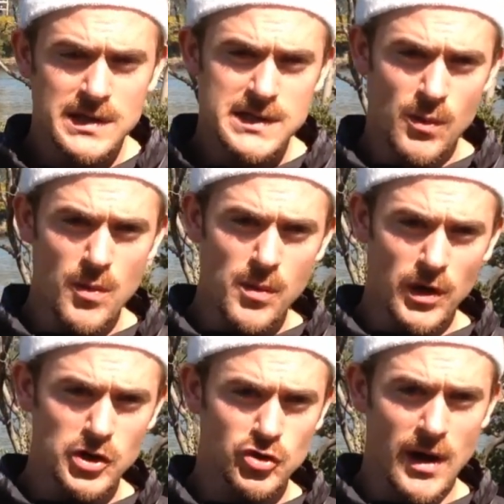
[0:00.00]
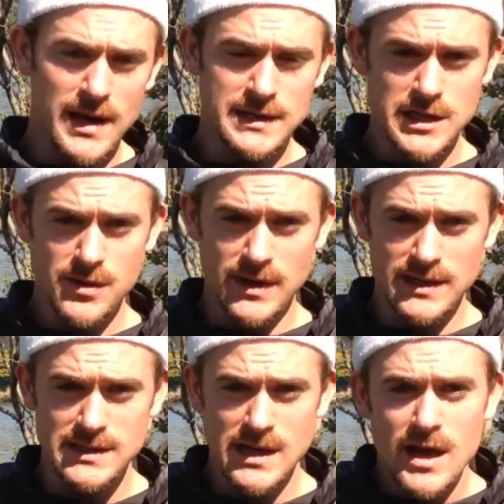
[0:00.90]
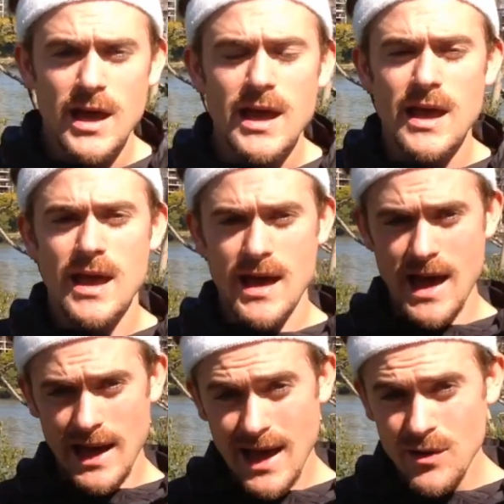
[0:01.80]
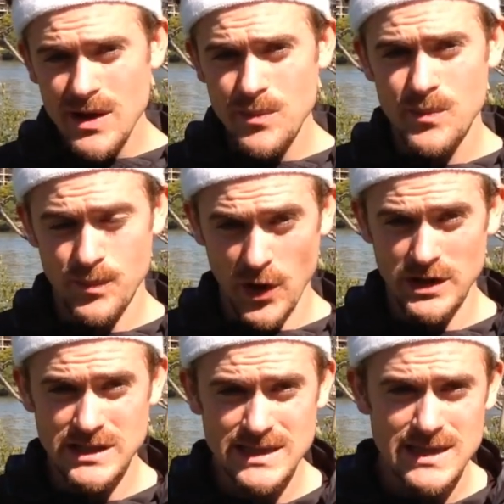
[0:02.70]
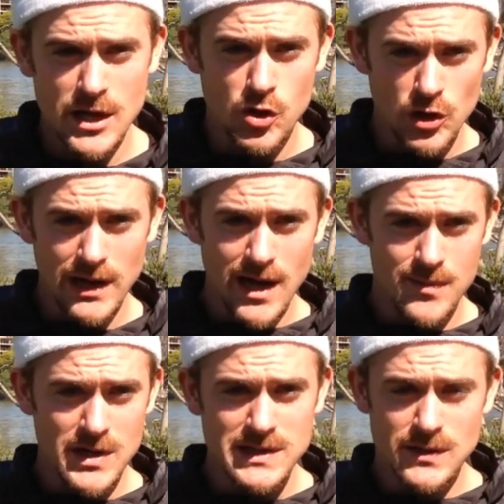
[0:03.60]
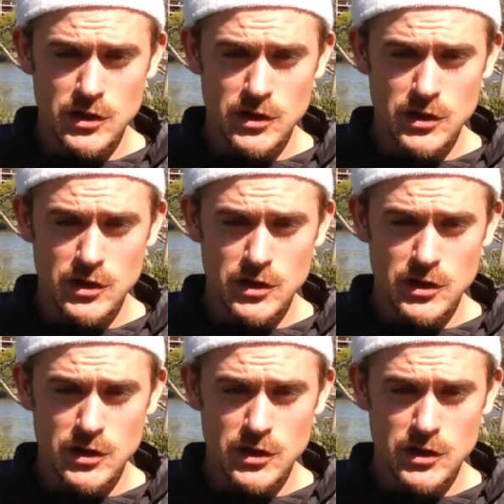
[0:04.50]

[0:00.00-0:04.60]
So what we want to try and do is allow our body to stay in good alignment,